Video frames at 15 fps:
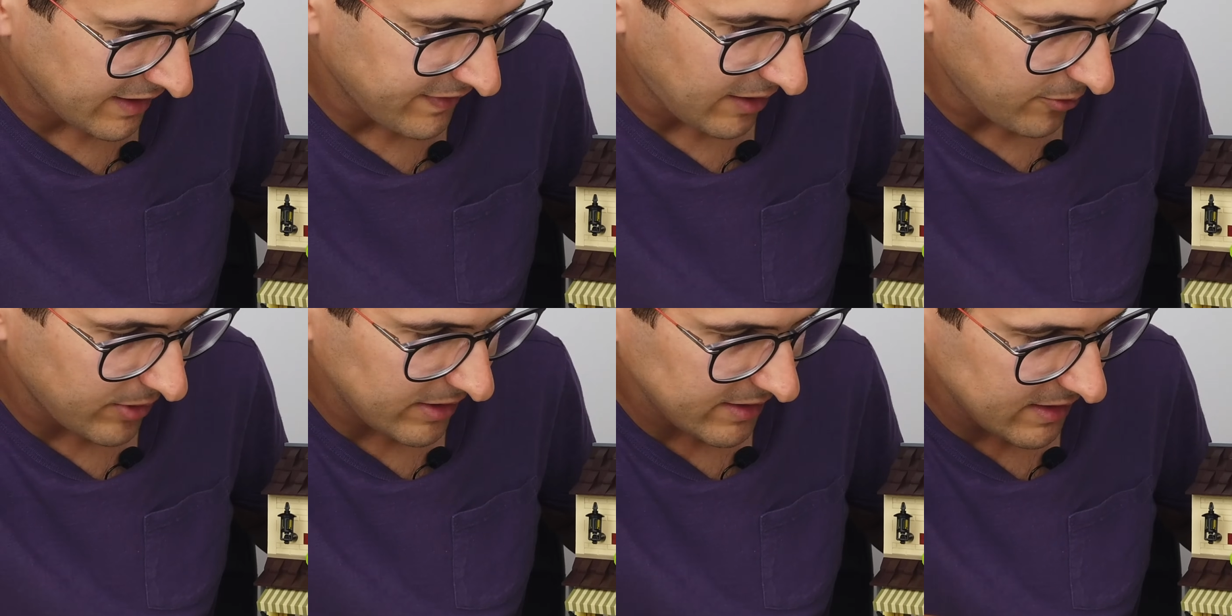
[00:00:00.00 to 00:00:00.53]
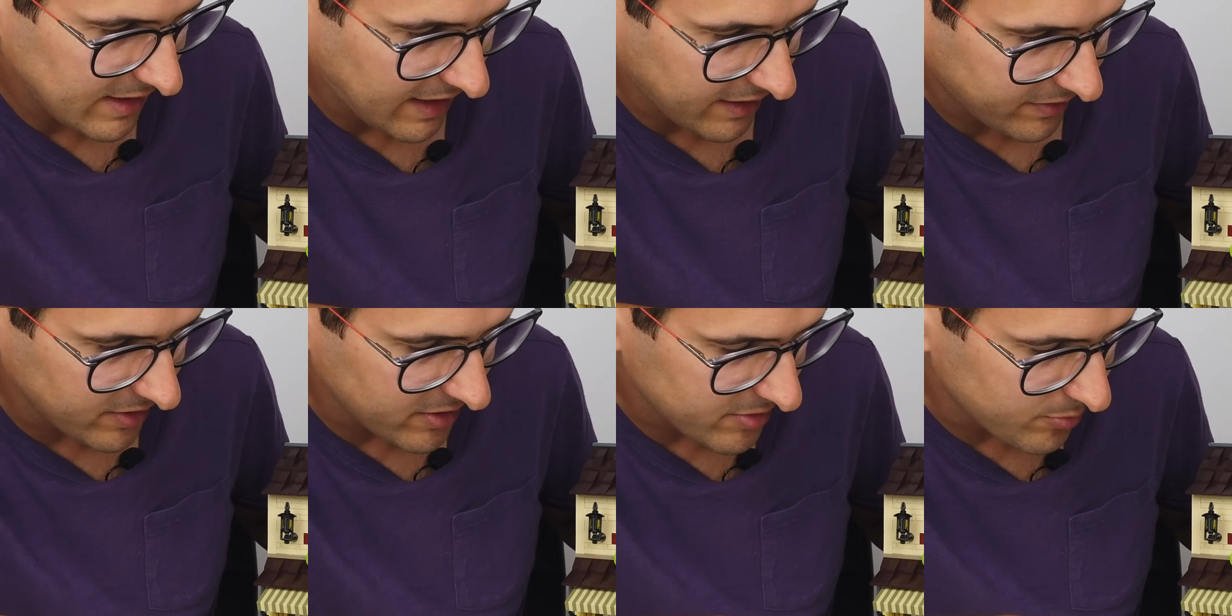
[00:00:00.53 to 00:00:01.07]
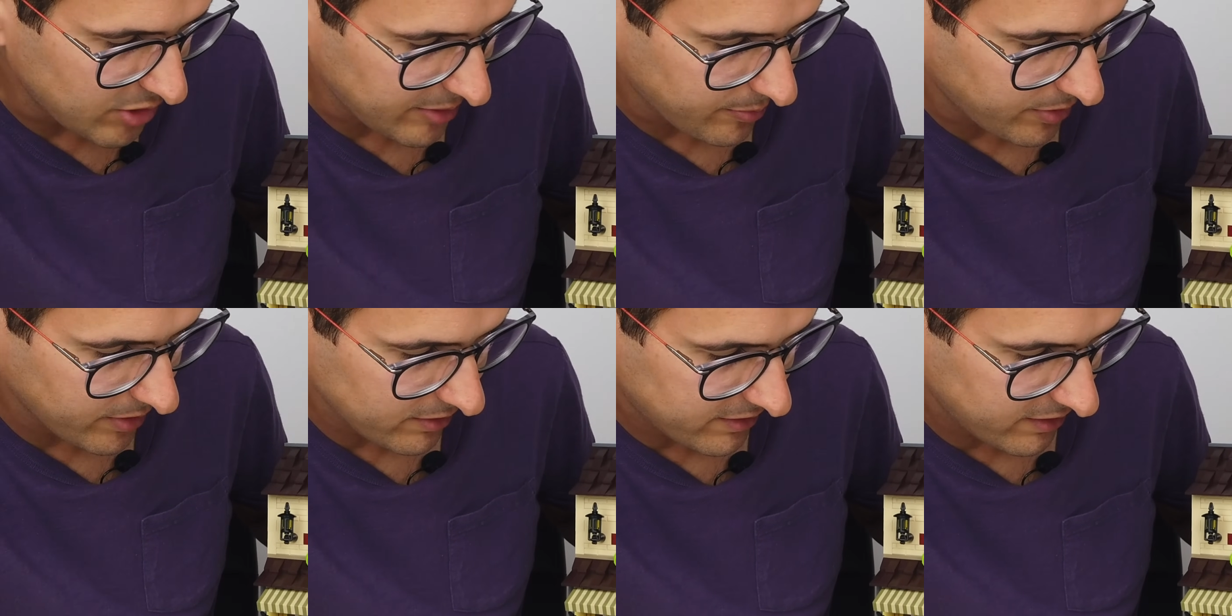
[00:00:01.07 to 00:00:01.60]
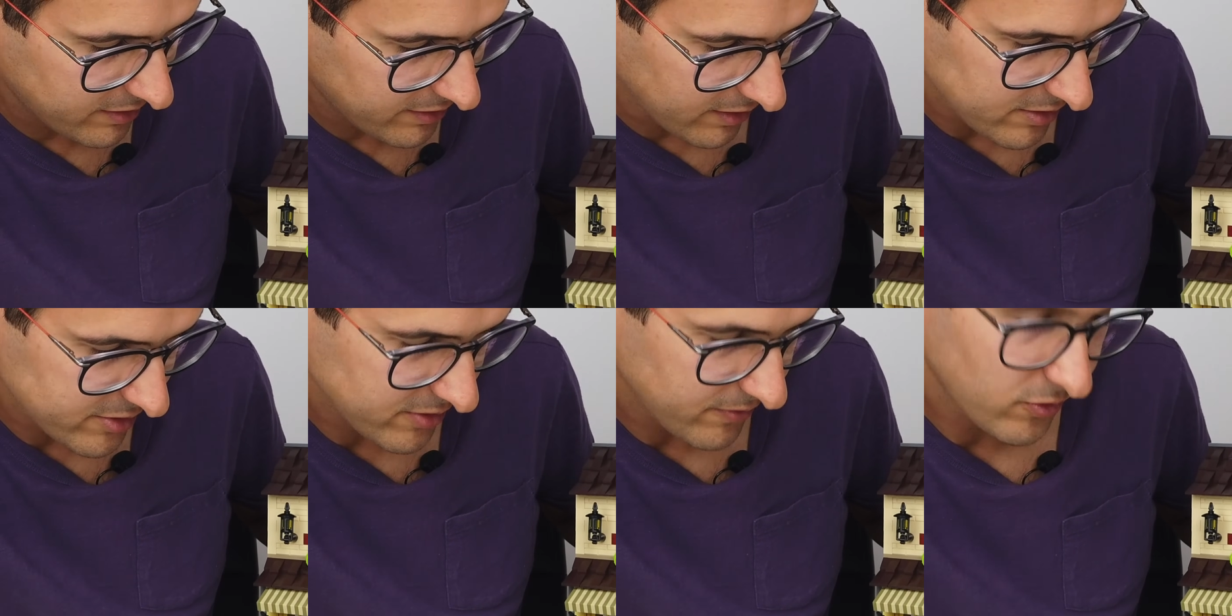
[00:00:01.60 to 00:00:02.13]
And I really like these brick build
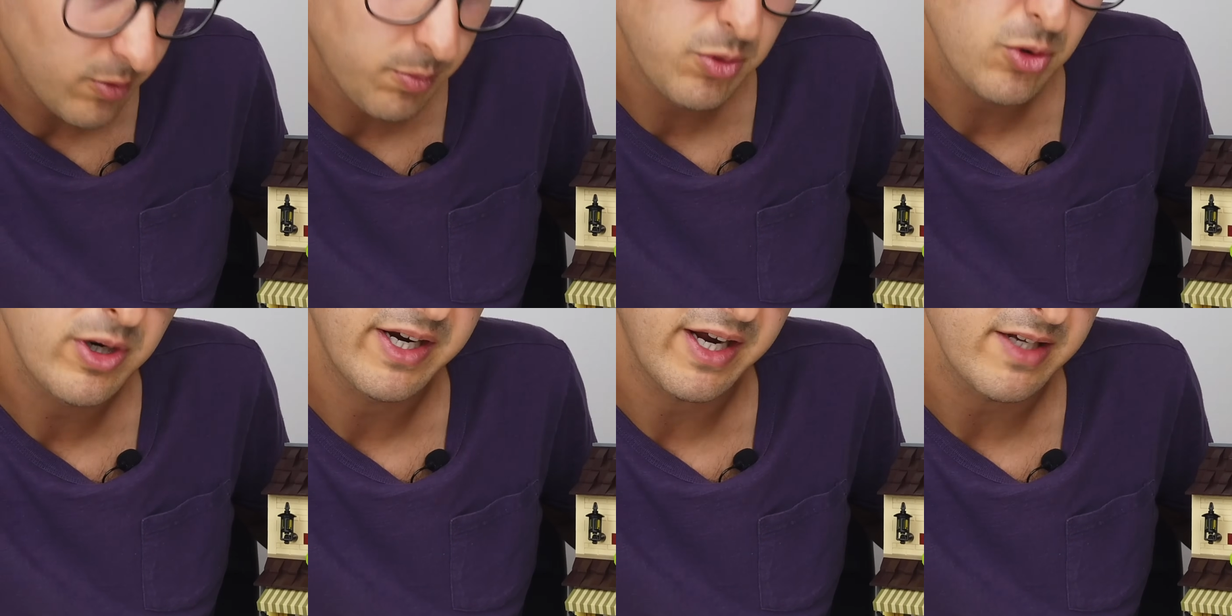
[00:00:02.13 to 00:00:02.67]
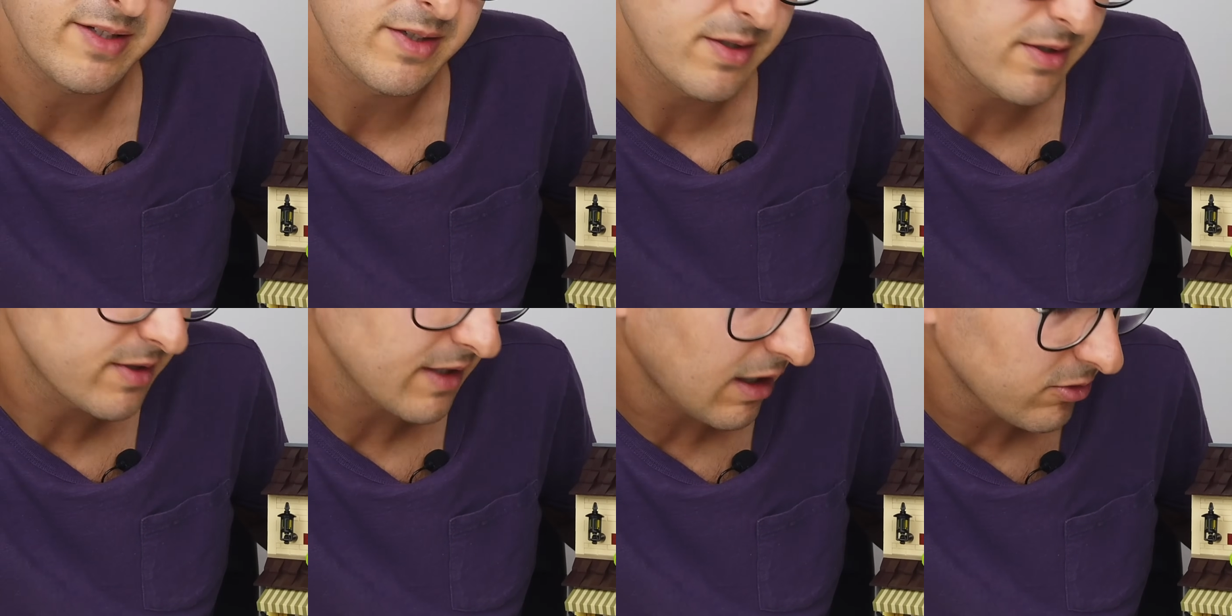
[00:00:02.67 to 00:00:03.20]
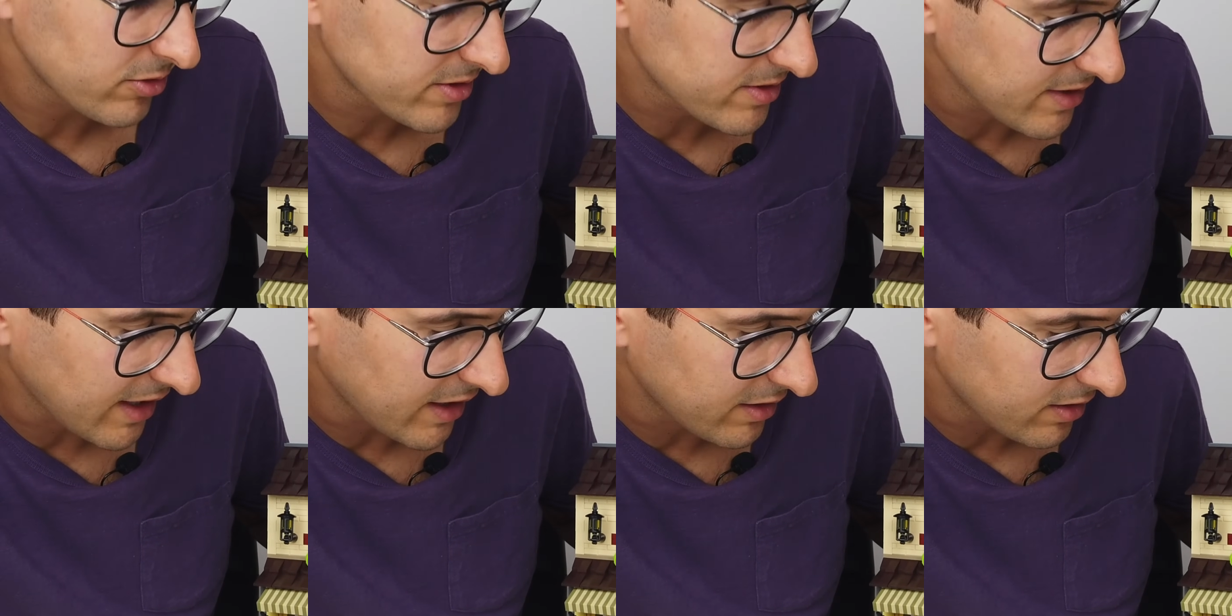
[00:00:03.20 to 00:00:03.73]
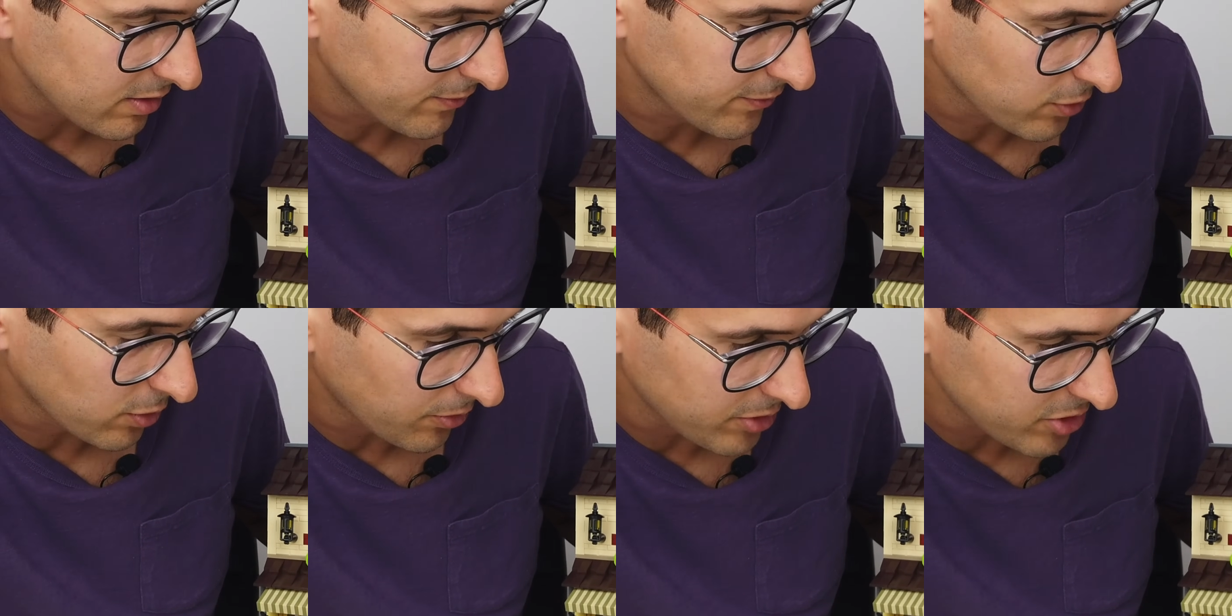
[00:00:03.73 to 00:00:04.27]
details of the bookcases outside of
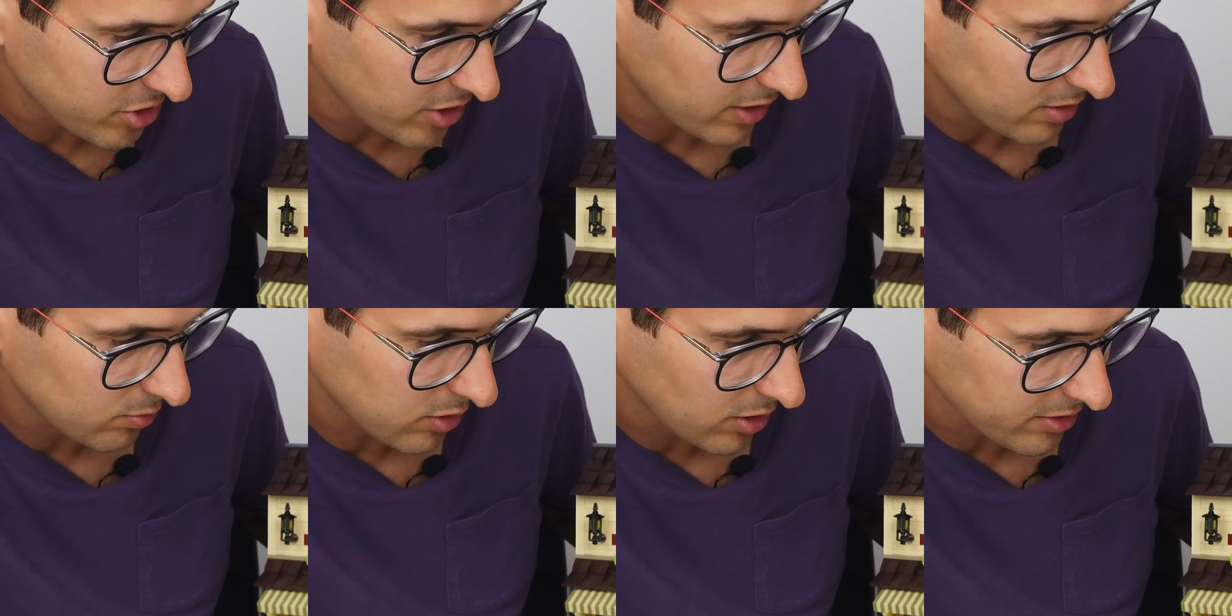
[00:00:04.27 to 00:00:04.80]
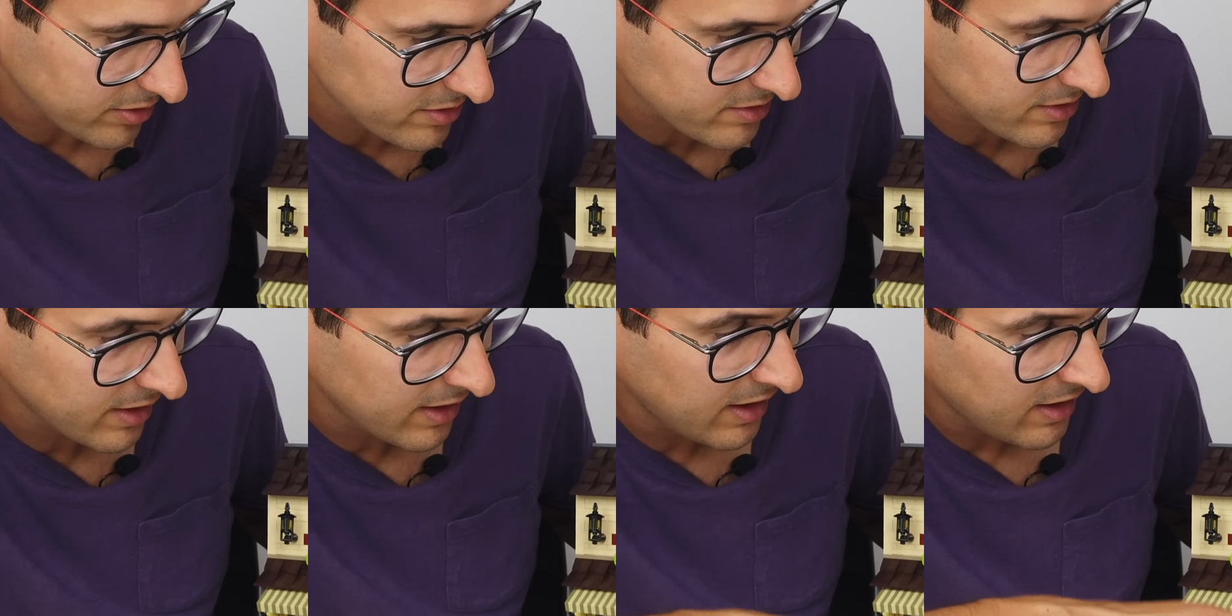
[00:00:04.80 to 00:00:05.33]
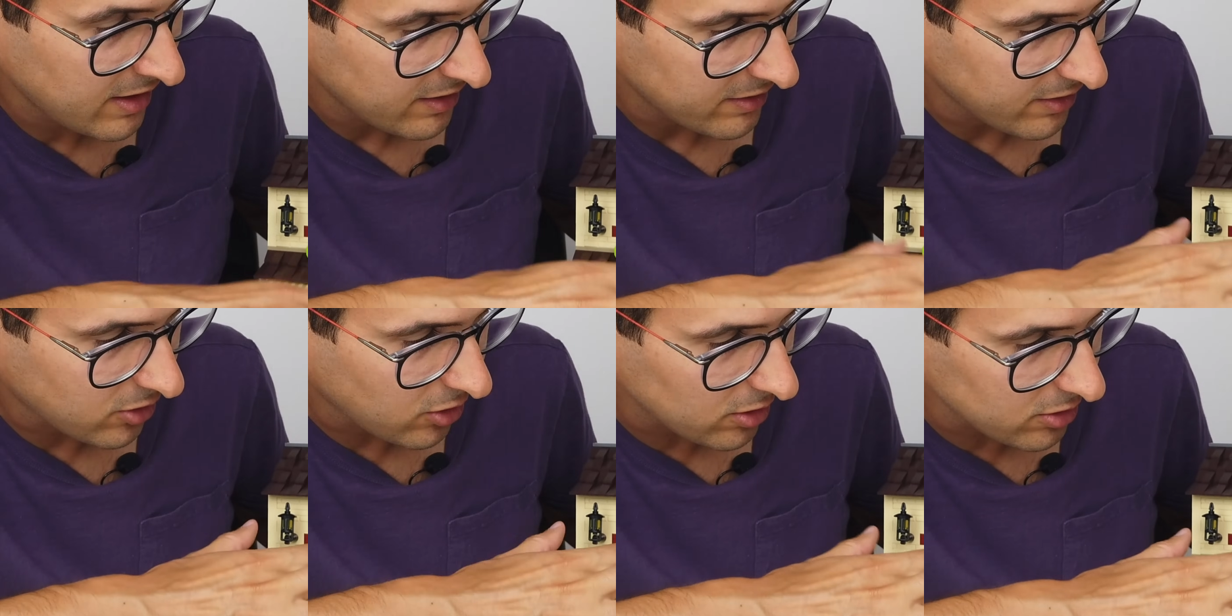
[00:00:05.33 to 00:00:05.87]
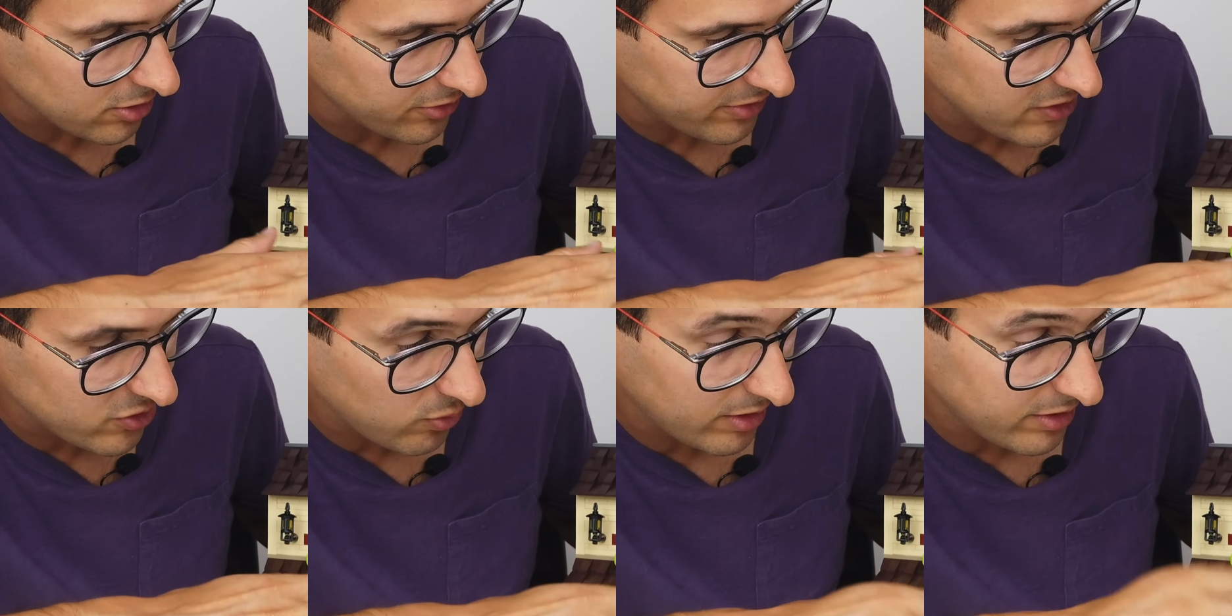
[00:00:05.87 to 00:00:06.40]
Flourish and Blots. The color on
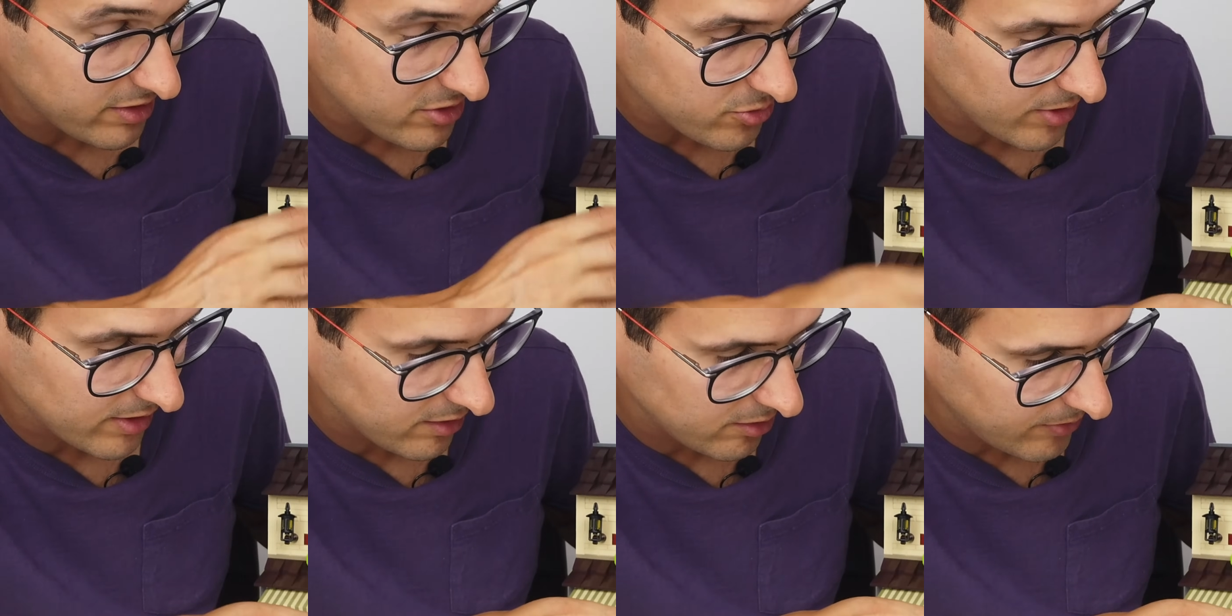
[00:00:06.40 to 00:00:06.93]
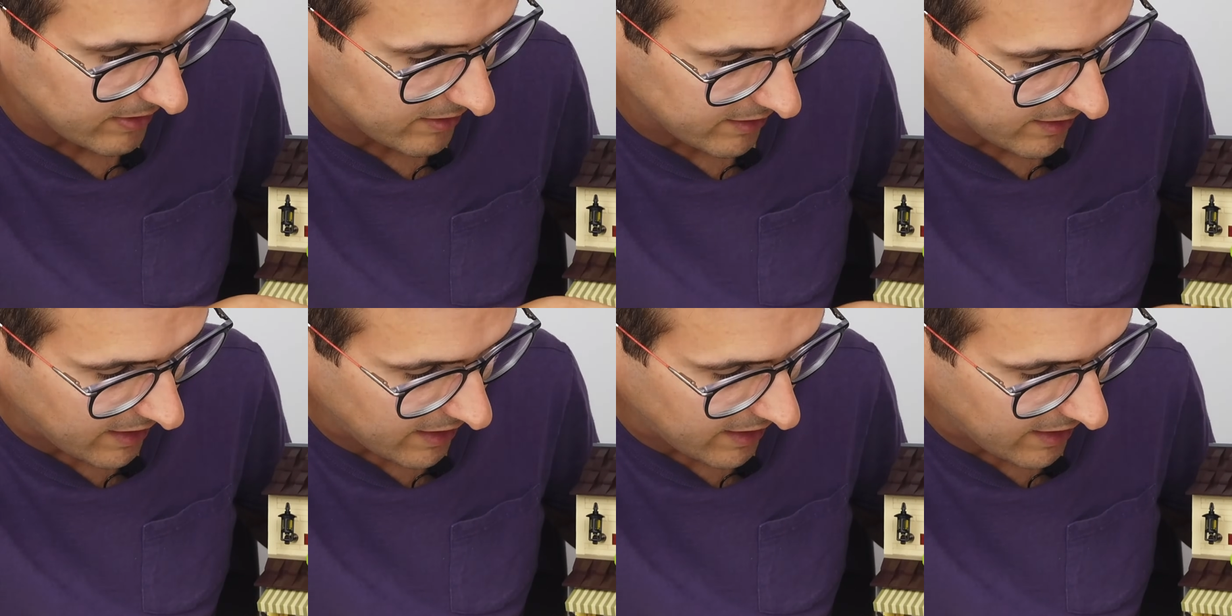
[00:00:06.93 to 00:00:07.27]
this one is really, really